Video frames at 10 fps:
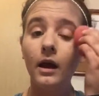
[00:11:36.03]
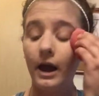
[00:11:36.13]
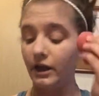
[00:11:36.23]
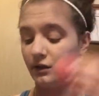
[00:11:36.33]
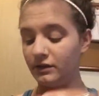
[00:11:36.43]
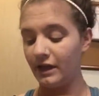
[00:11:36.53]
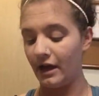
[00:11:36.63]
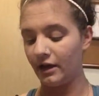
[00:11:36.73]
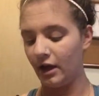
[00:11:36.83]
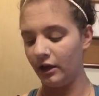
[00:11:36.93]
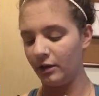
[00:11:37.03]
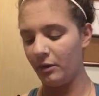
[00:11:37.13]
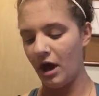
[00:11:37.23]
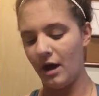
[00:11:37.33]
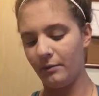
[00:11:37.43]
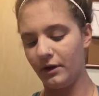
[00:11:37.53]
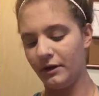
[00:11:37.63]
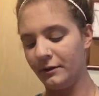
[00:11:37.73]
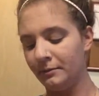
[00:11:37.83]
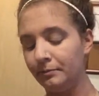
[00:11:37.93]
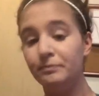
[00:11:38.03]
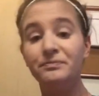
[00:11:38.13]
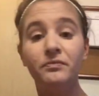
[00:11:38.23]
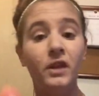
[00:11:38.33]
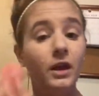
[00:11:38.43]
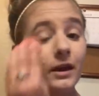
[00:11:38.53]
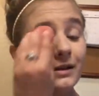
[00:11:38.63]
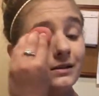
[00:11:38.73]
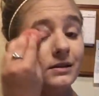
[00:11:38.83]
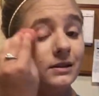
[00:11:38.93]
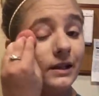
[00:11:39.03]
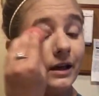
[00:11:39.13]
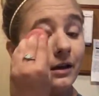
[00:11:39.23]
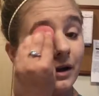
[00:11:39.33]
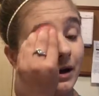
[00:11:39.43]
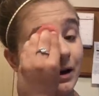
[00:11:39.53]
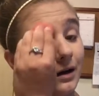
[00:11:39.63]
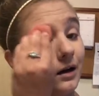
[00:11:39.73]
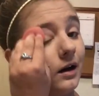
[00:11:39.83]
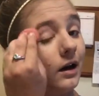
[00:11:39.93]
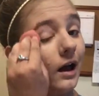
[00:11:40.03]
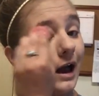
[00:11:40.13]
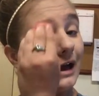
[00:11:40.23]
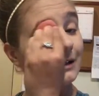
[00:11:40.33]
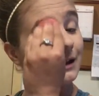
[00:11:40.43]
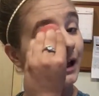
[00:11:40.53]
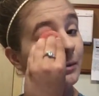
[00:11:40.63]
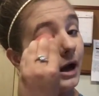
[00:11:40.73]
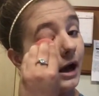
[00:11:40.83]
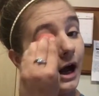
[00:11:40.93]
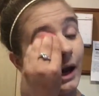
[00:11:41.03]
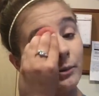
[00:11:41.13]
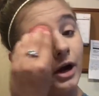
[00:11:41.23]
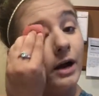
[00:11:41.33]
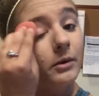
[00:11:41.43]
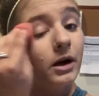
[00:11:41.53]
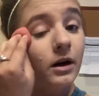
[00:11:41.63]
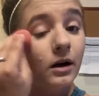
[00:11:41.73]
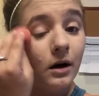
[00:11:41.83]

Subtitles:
I use that ColourPop concealer as like my eye primer.